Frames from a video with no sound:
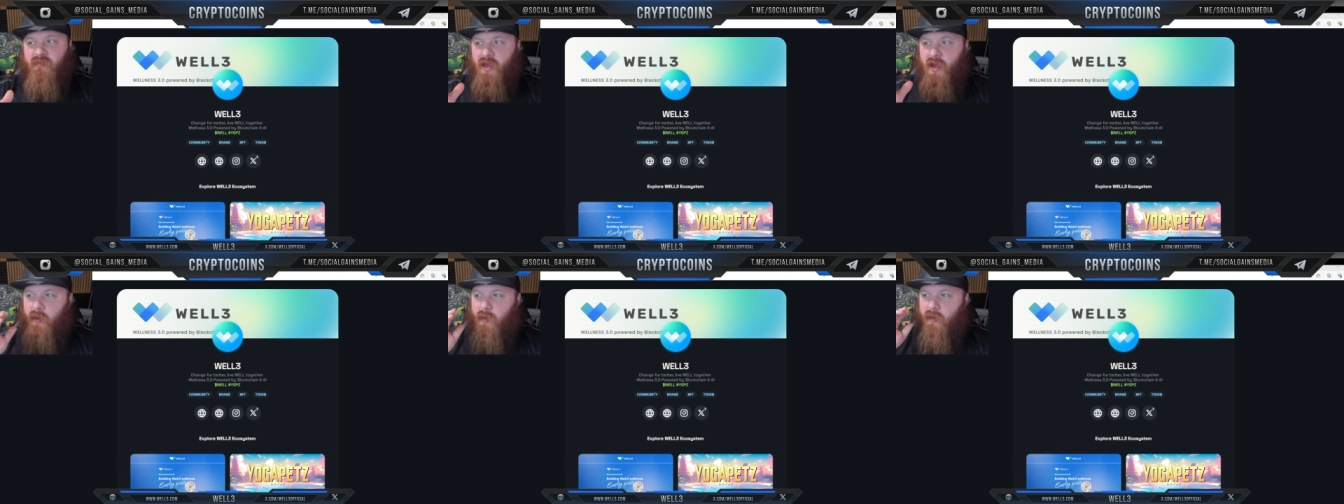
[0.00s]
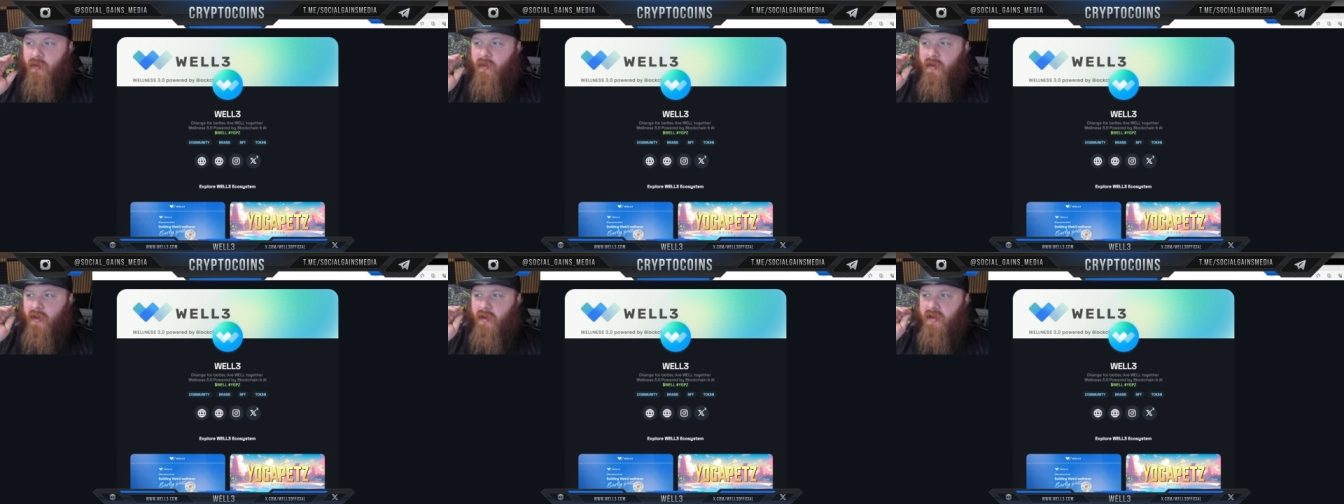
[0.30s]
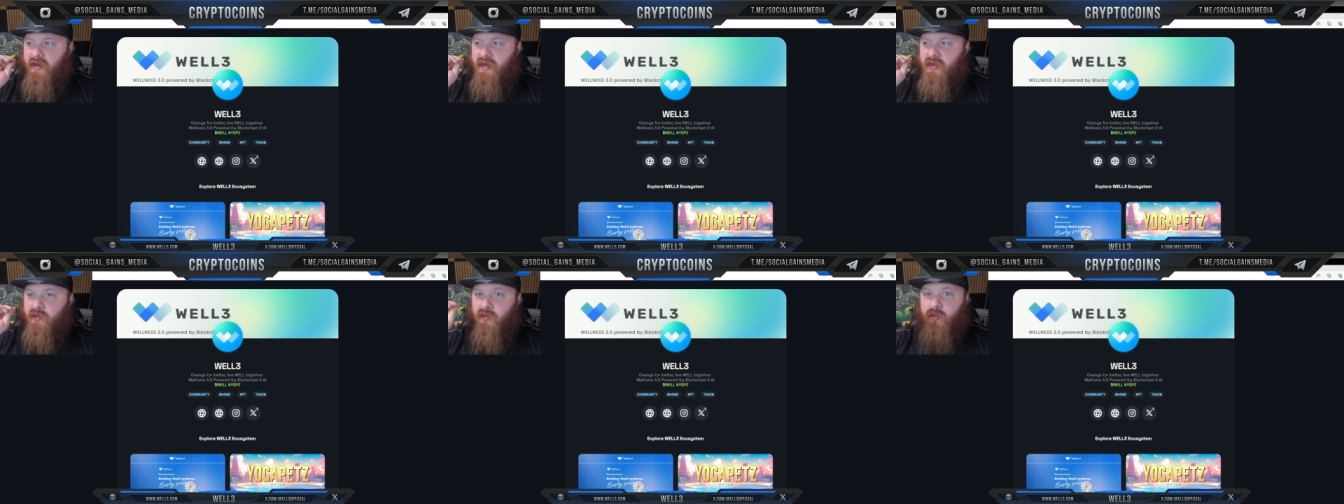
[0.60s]

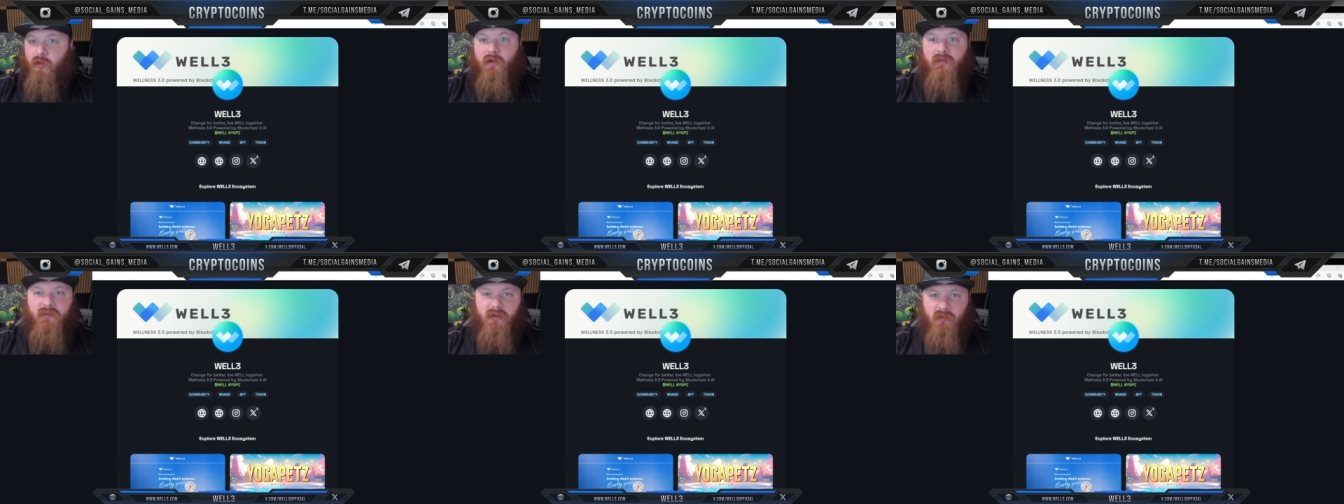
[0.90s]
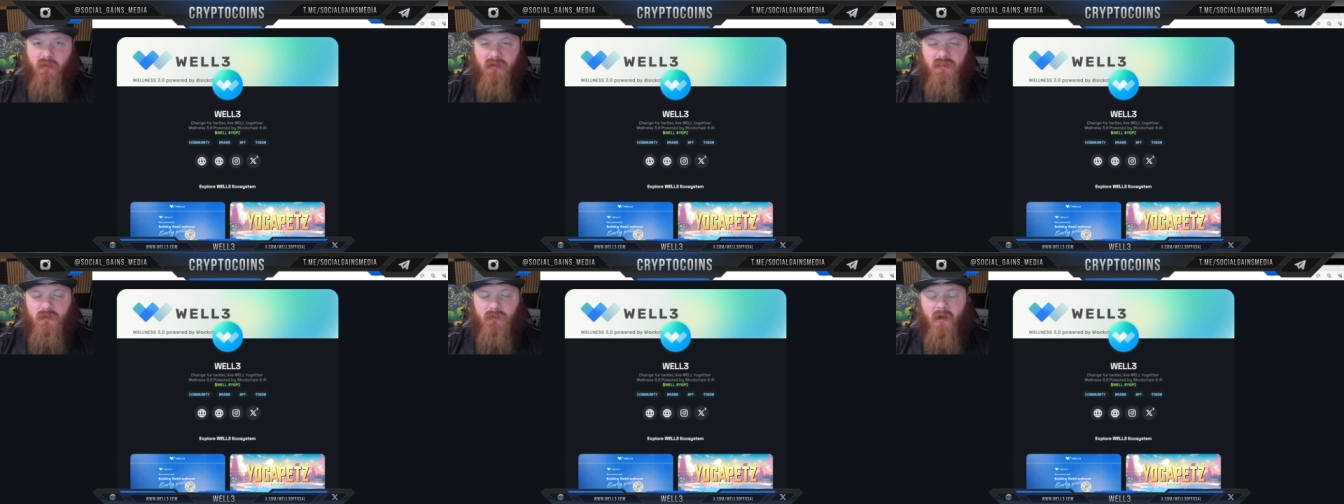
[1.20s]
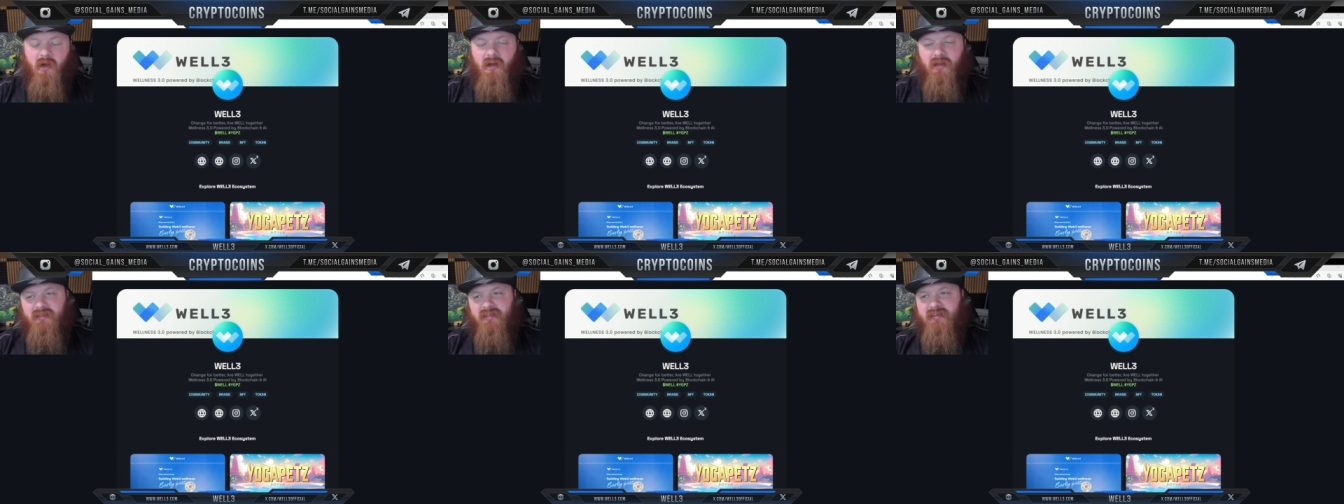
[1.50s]
an endorphin
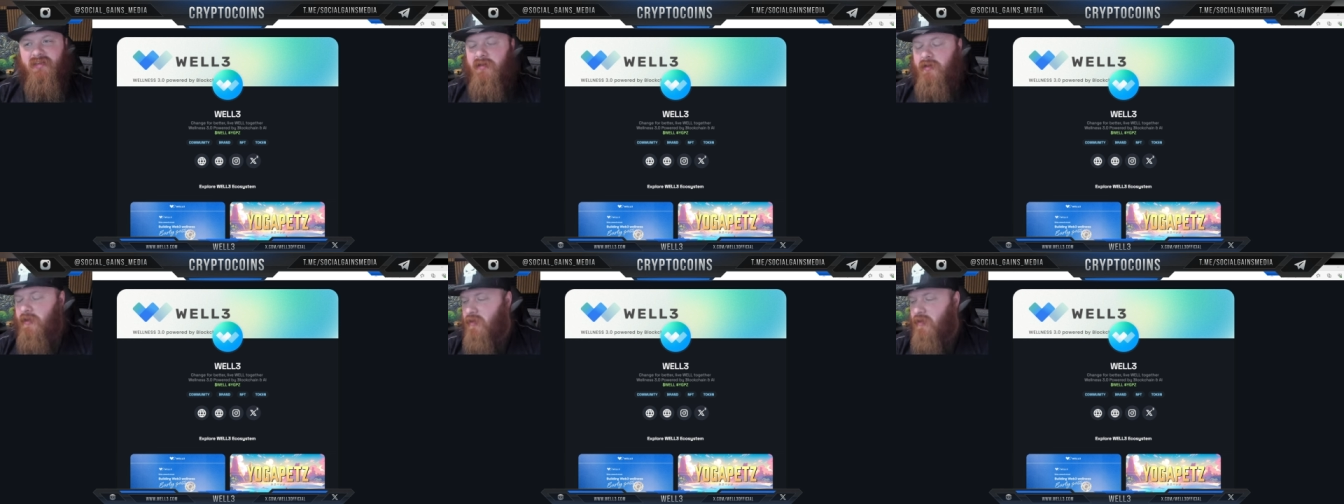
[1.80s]
response and